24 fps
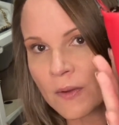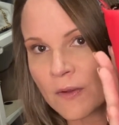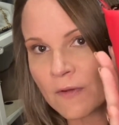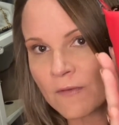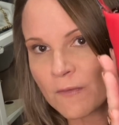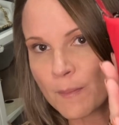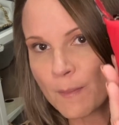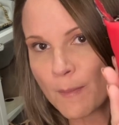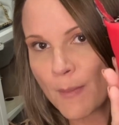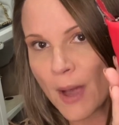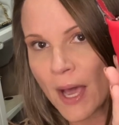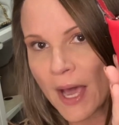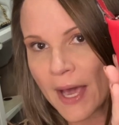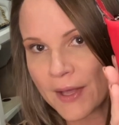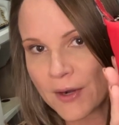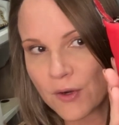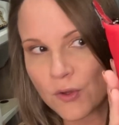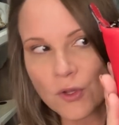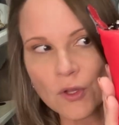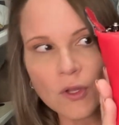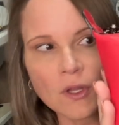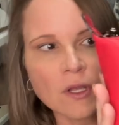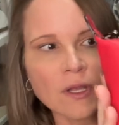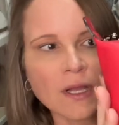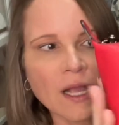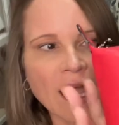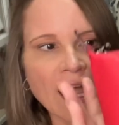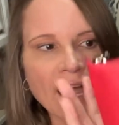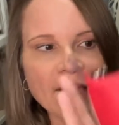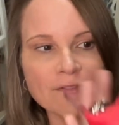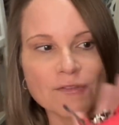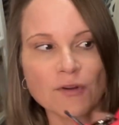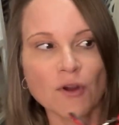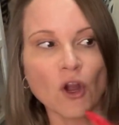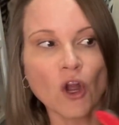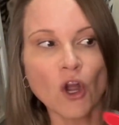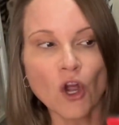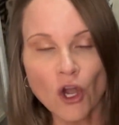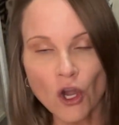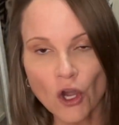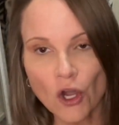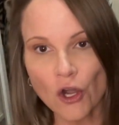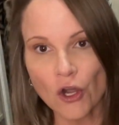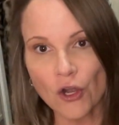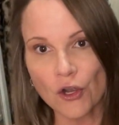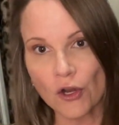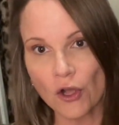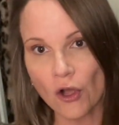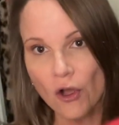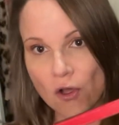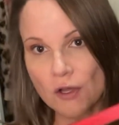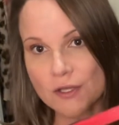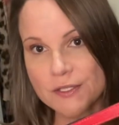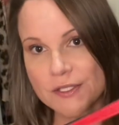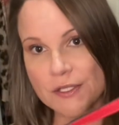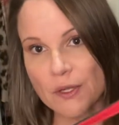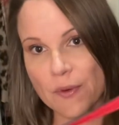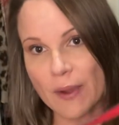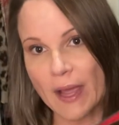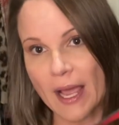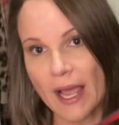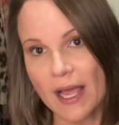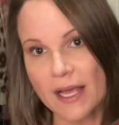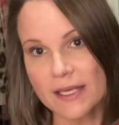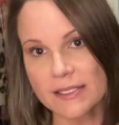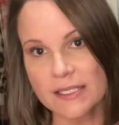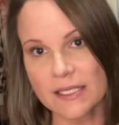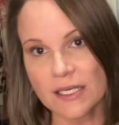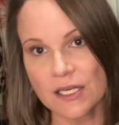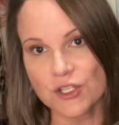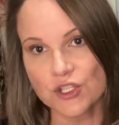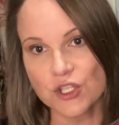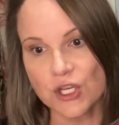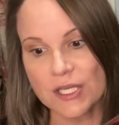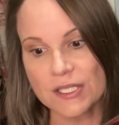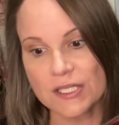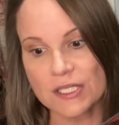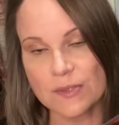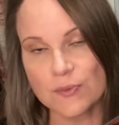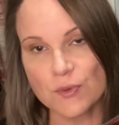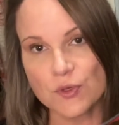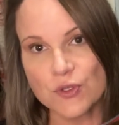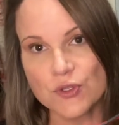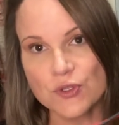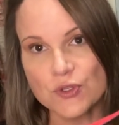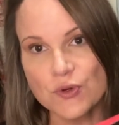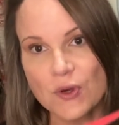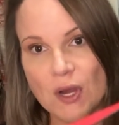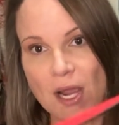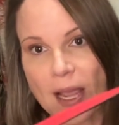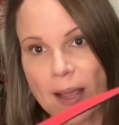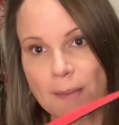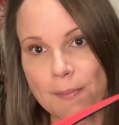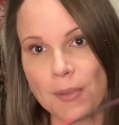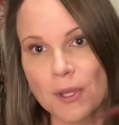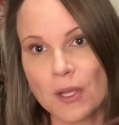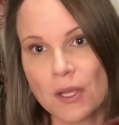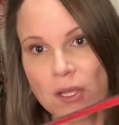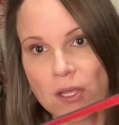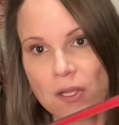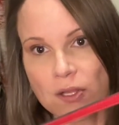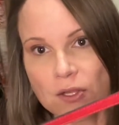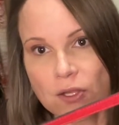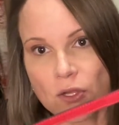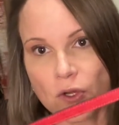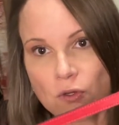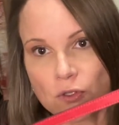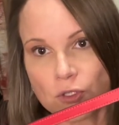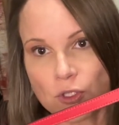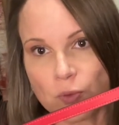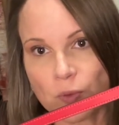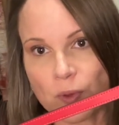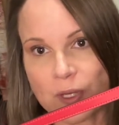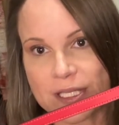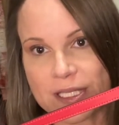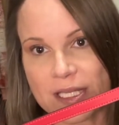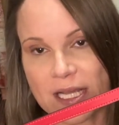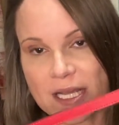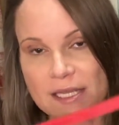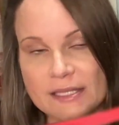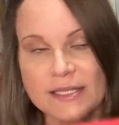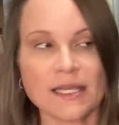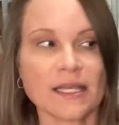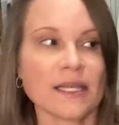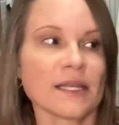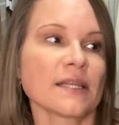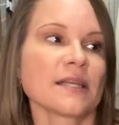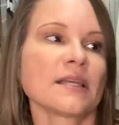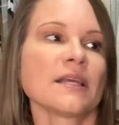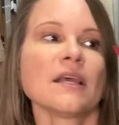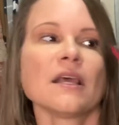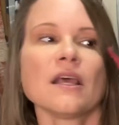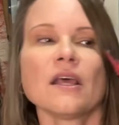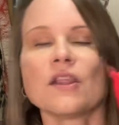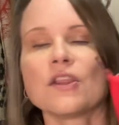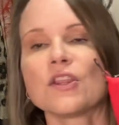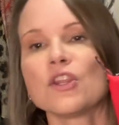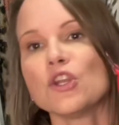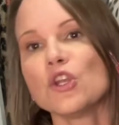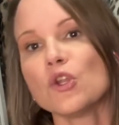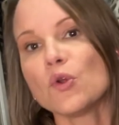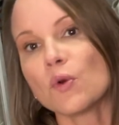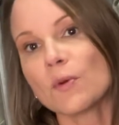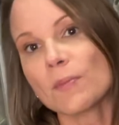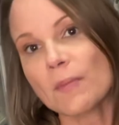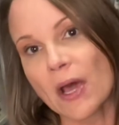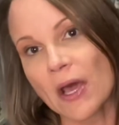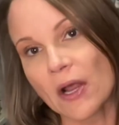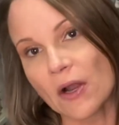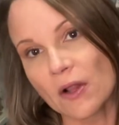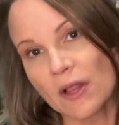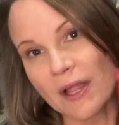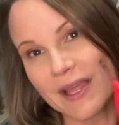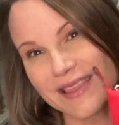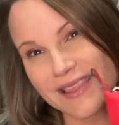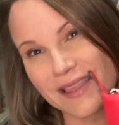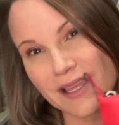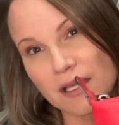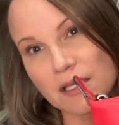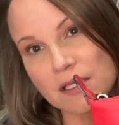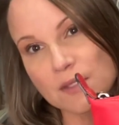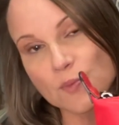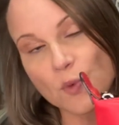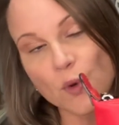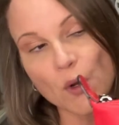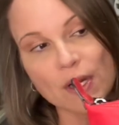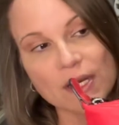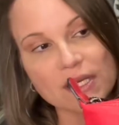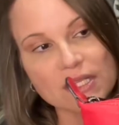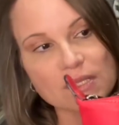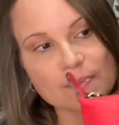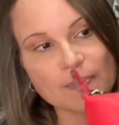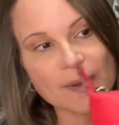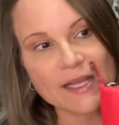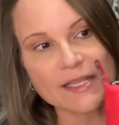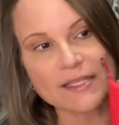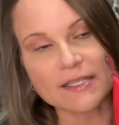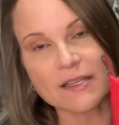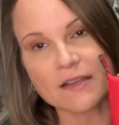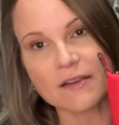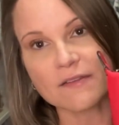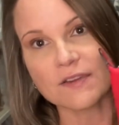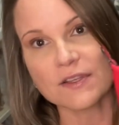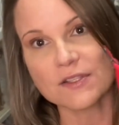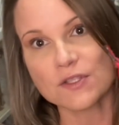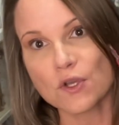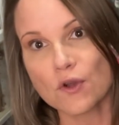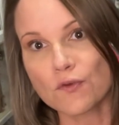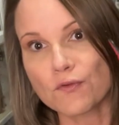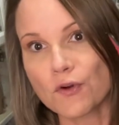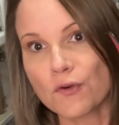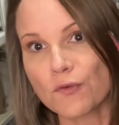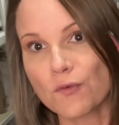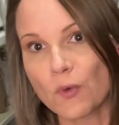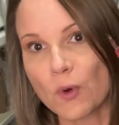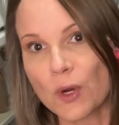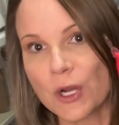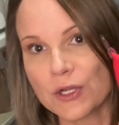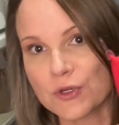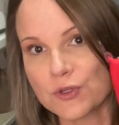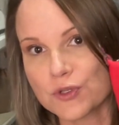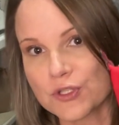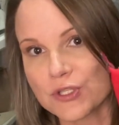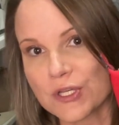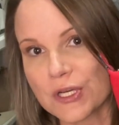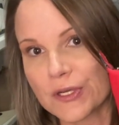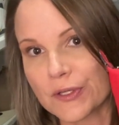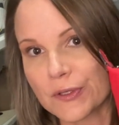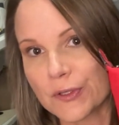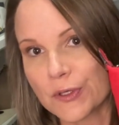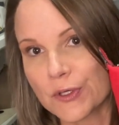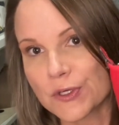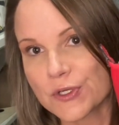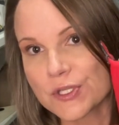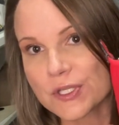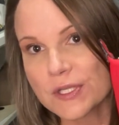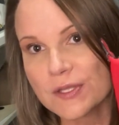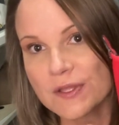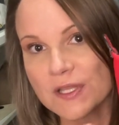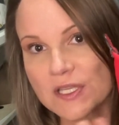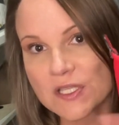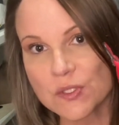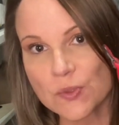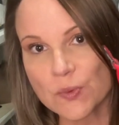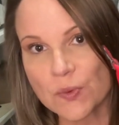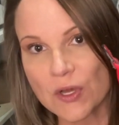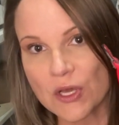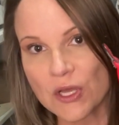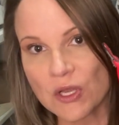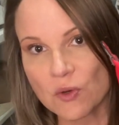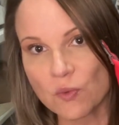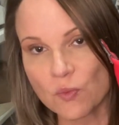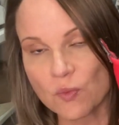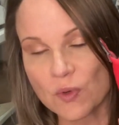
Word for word: model, I've heard, also has an adjustable strap. The older one doesn't. The newer model, I think, is more expensive. It's over $400. This one